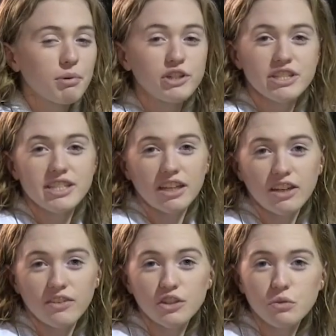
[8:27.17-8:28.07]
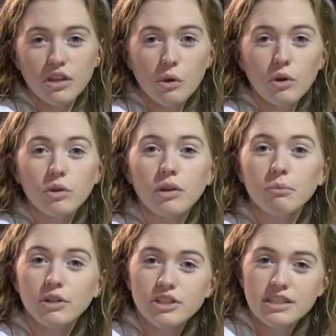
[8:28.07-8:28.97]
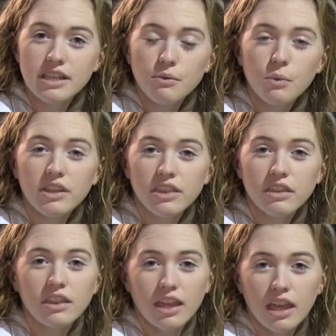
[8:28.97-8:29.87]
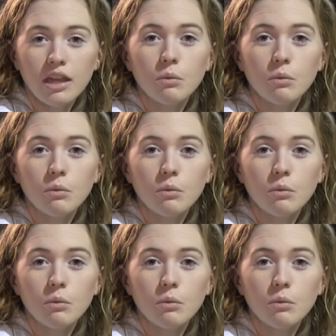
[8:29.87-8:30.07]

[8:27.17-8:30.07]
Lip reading: purchase it individually or you can purchase it with the kit.